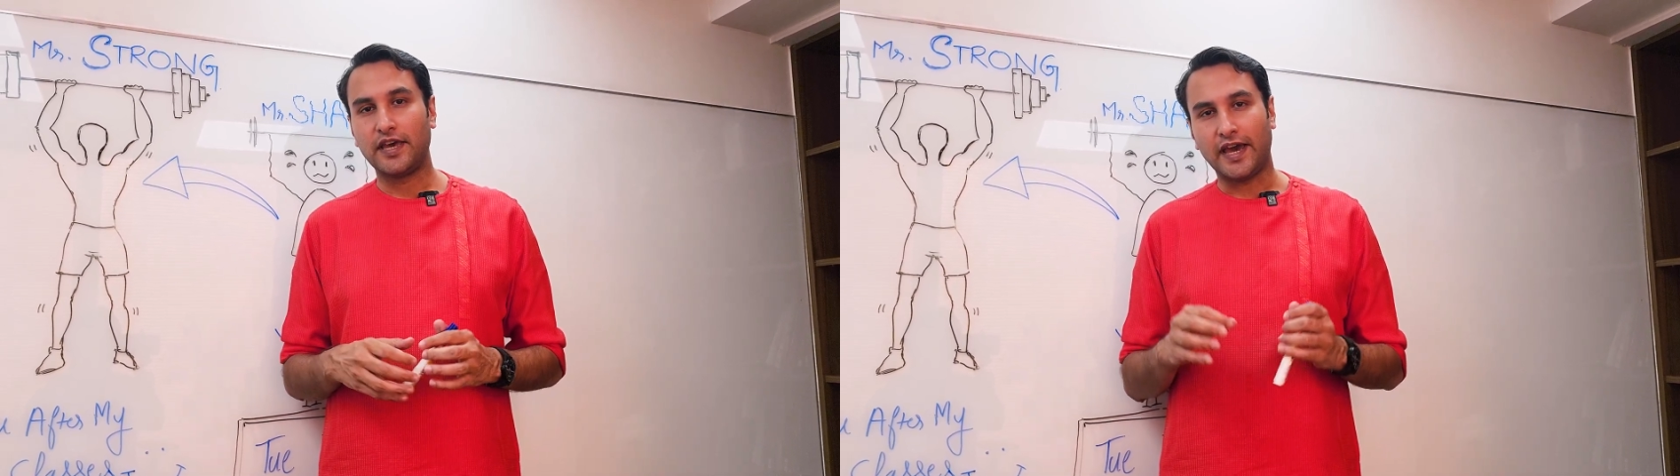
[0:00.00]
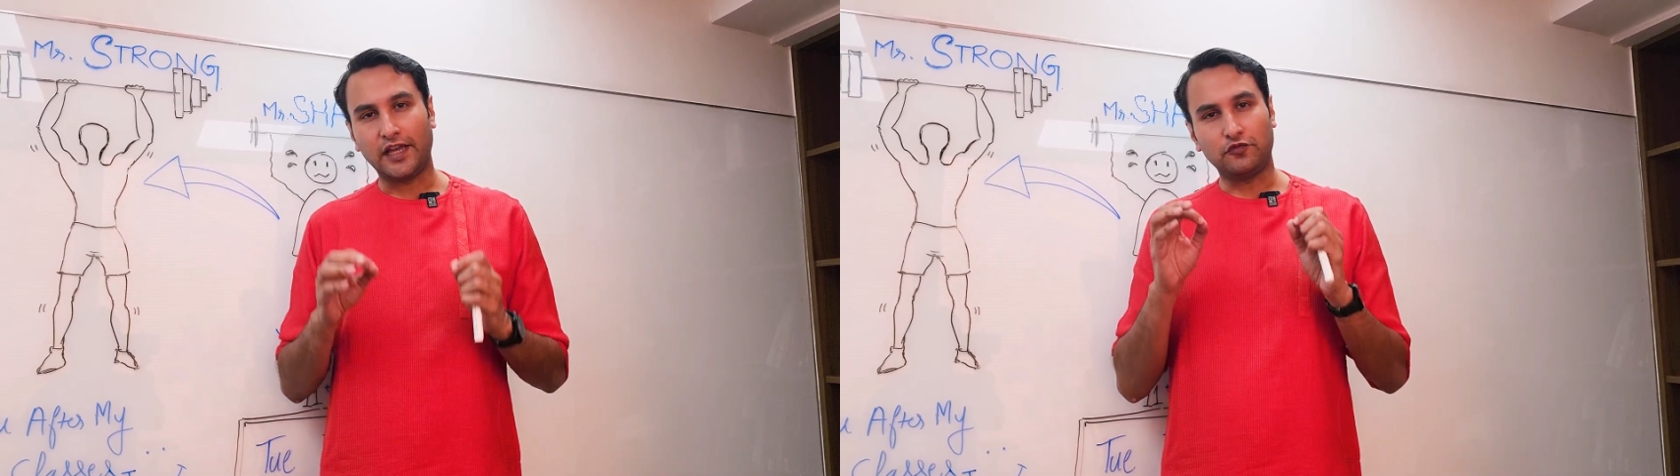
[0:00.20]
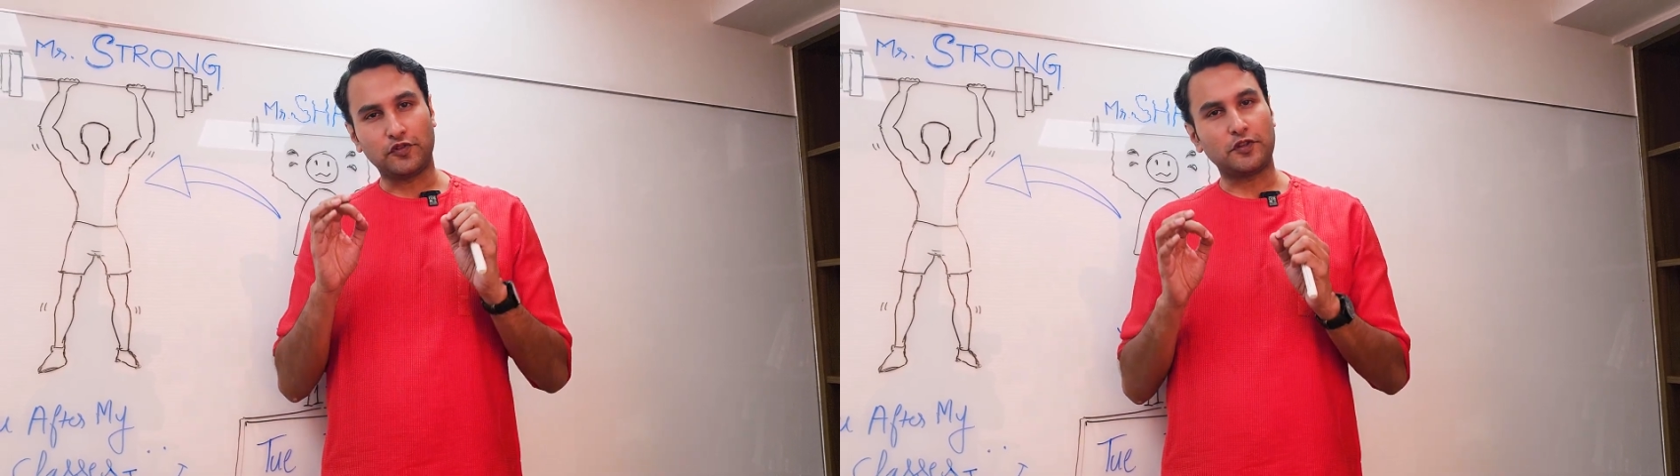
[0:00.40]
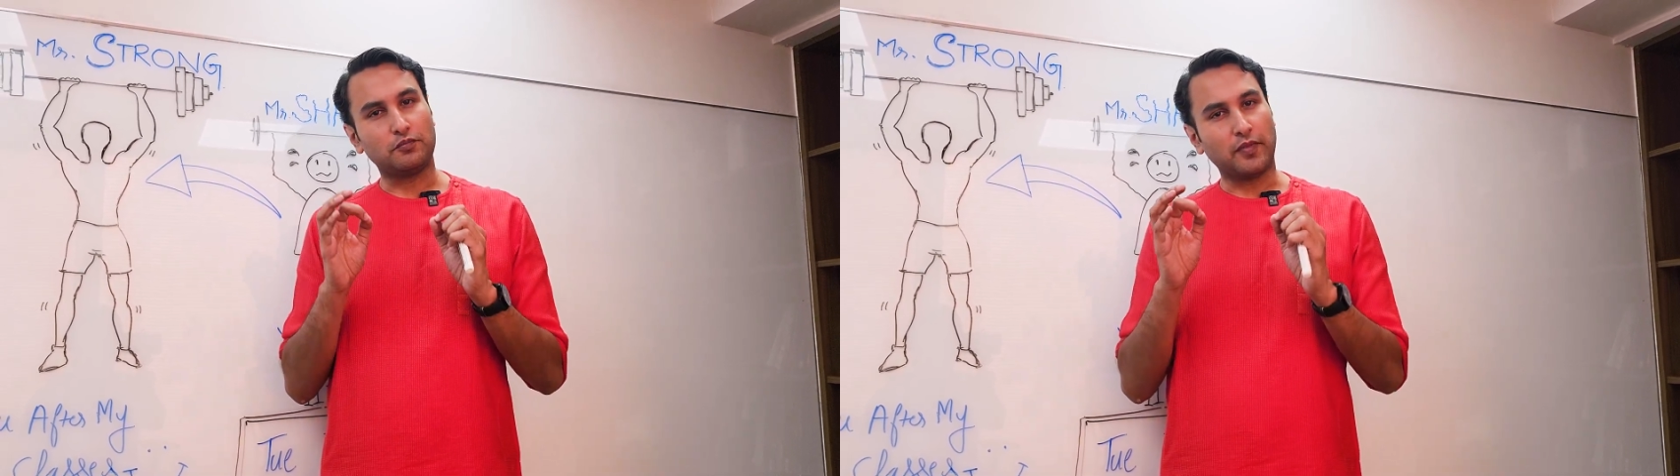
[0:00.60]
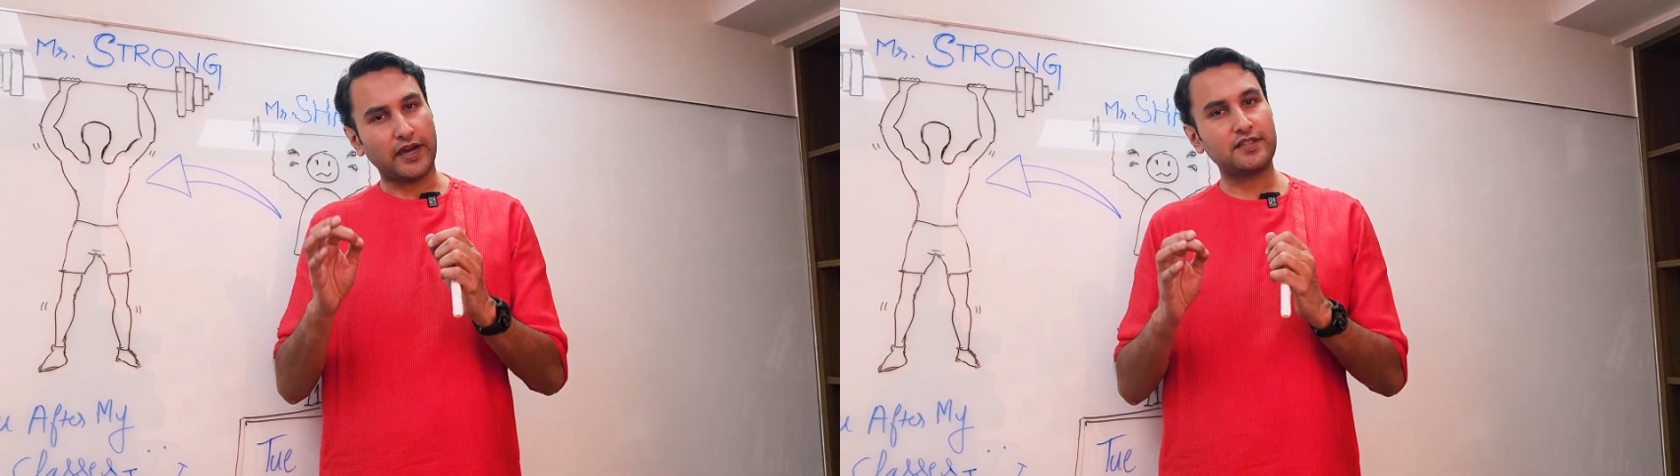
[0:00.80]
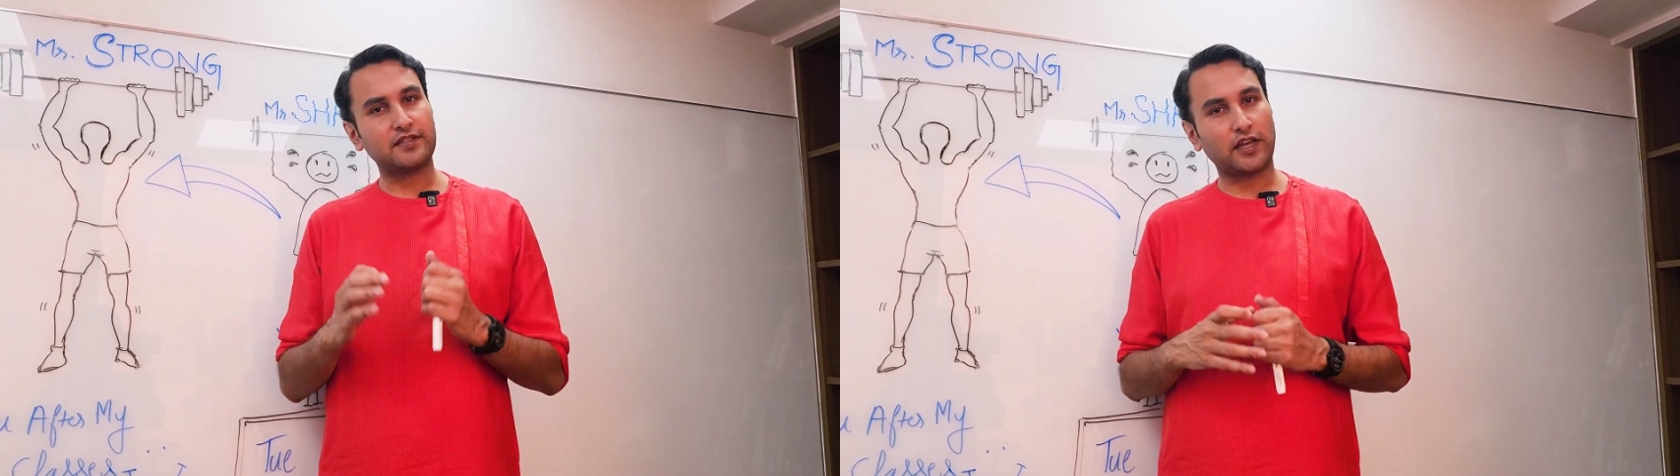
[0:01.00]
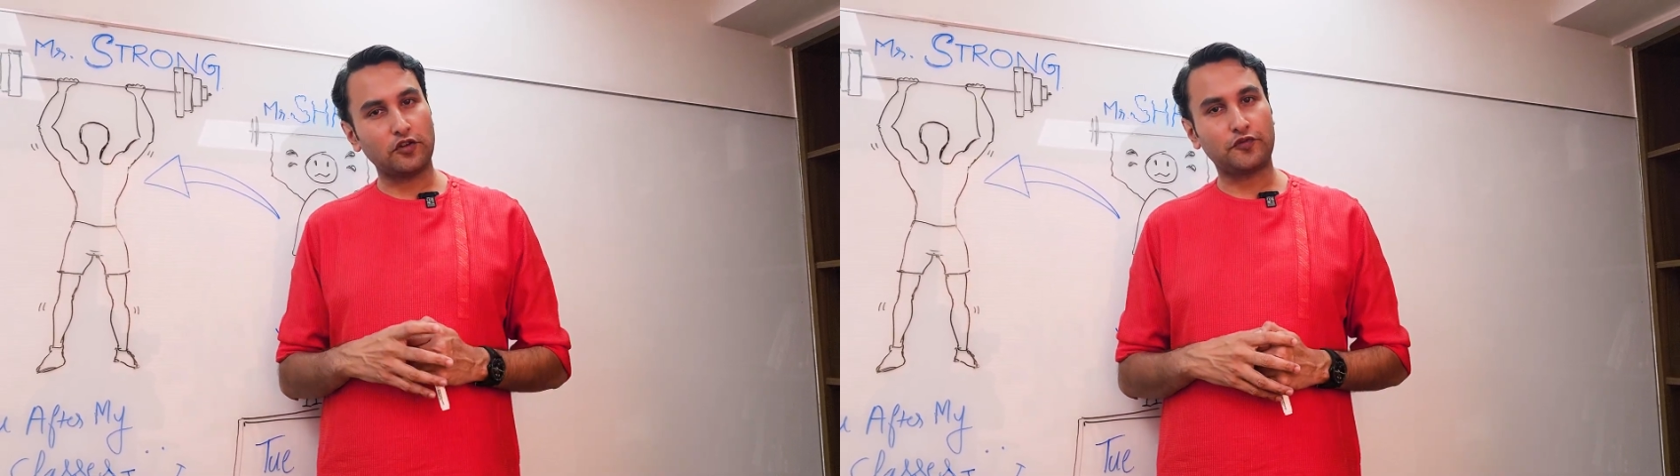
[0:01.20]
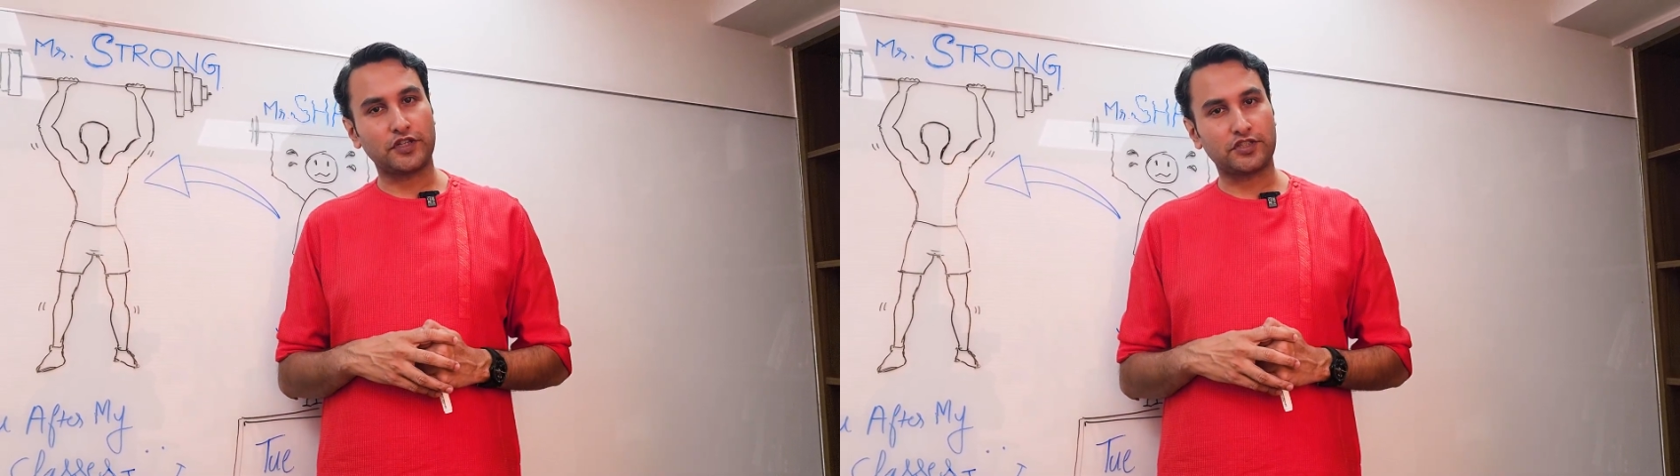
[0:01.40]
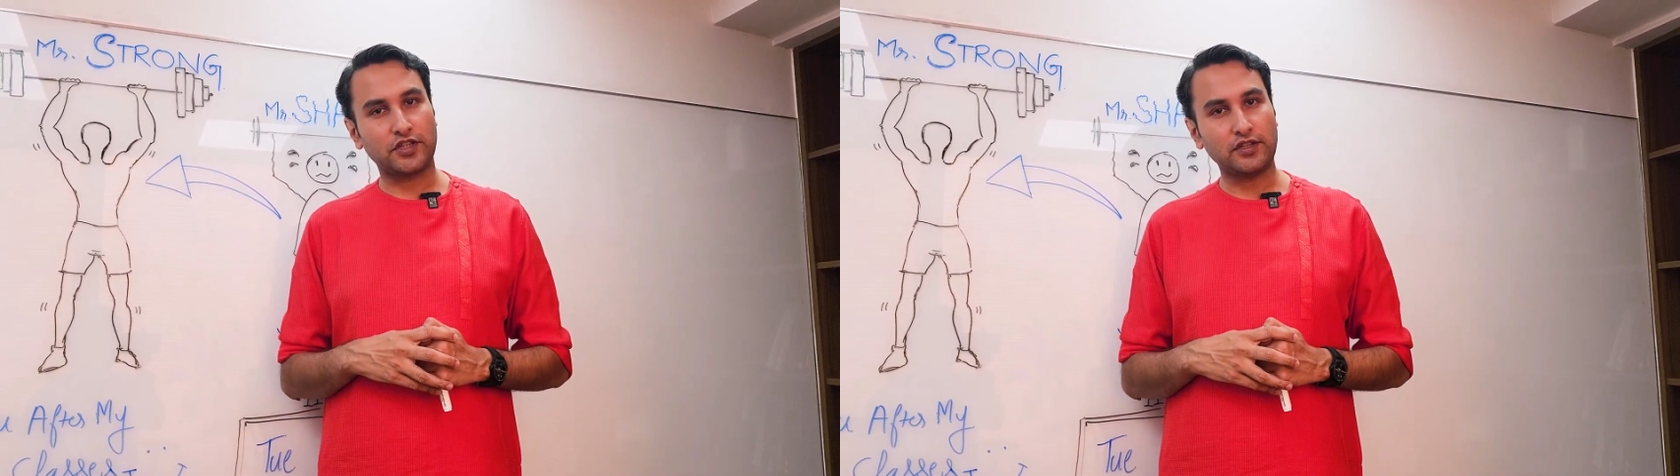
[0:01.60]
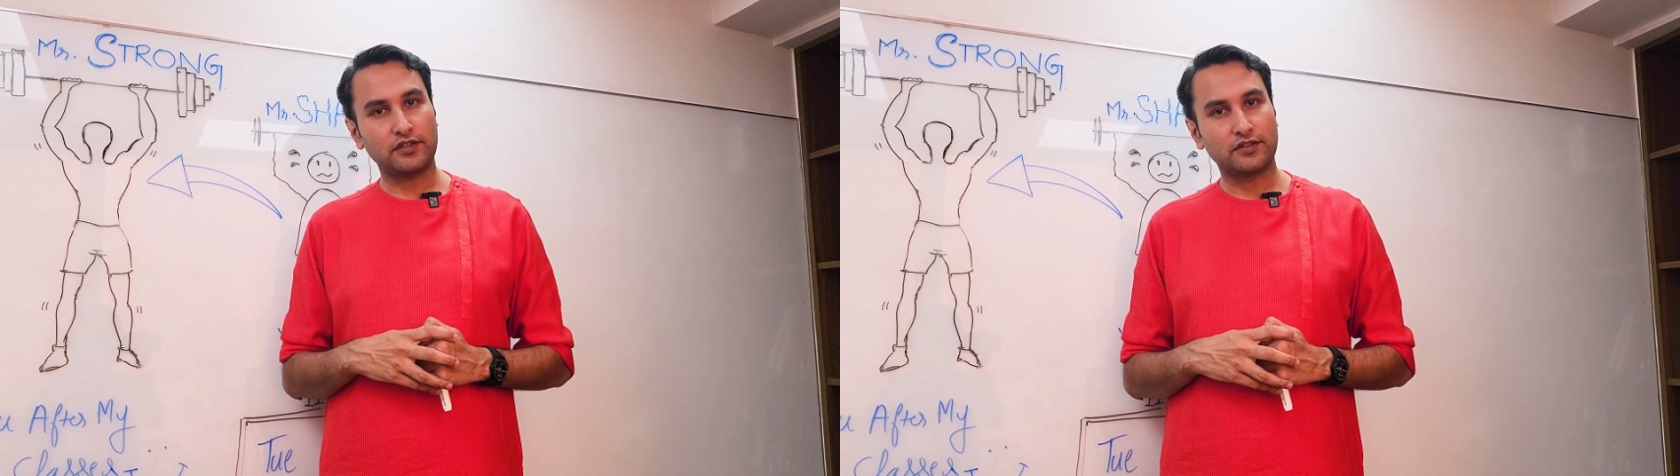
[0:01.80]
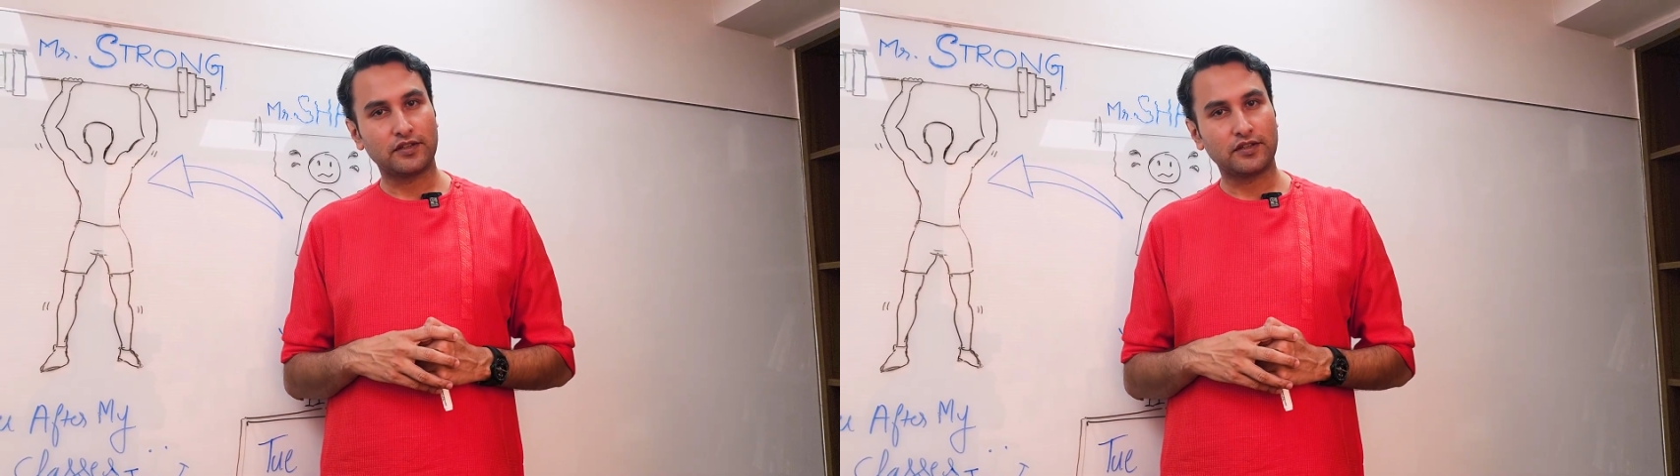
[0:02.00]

and with my style of teaching,